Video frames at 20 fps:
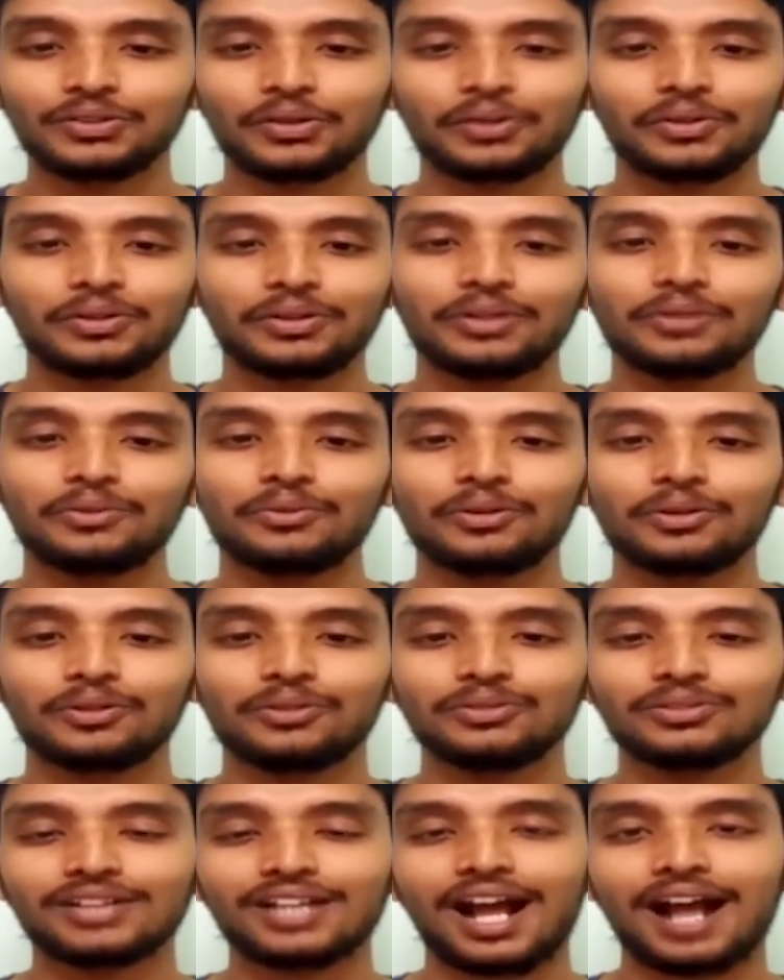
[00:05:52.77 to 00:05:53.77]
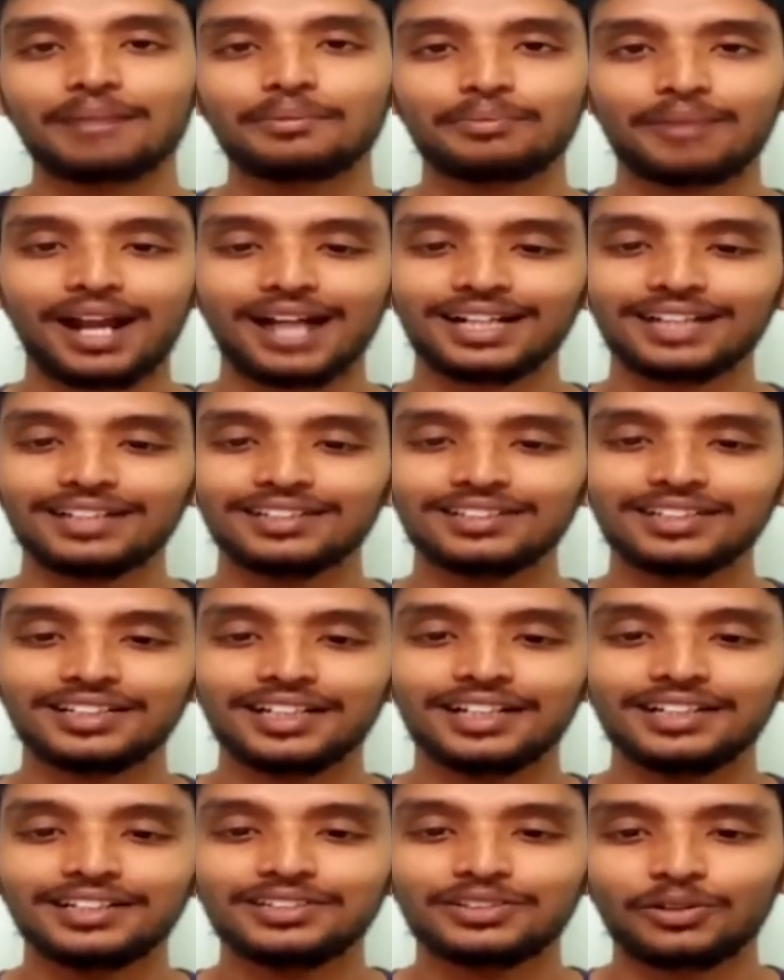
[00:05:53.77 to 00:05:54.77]
so do start
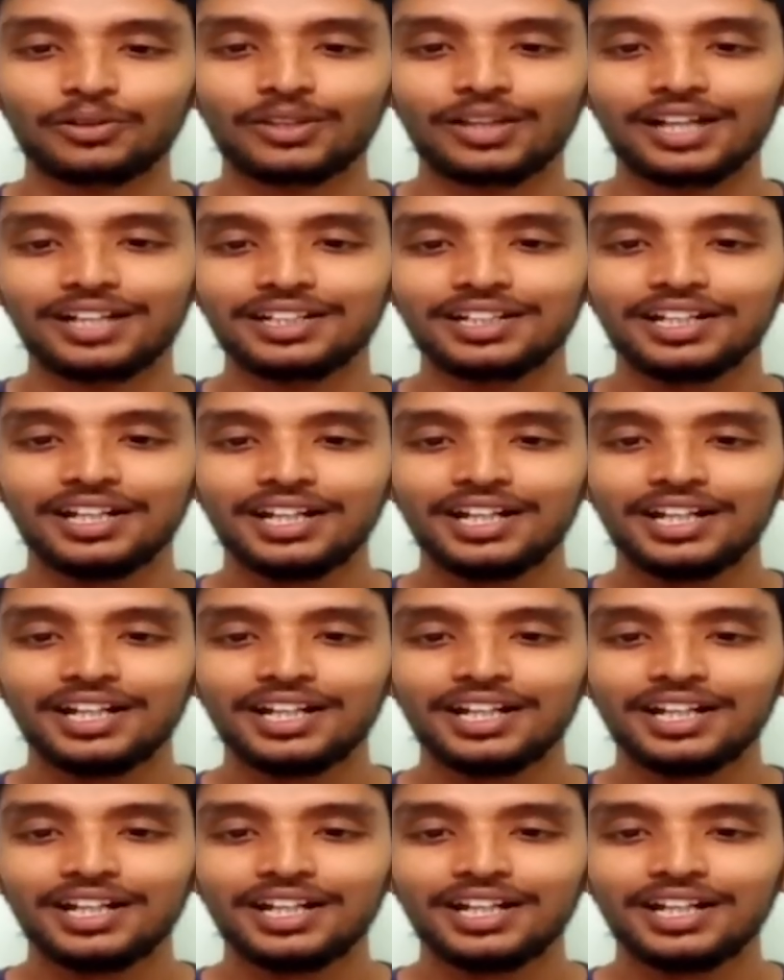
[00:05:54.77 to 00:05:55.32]
practicing it so that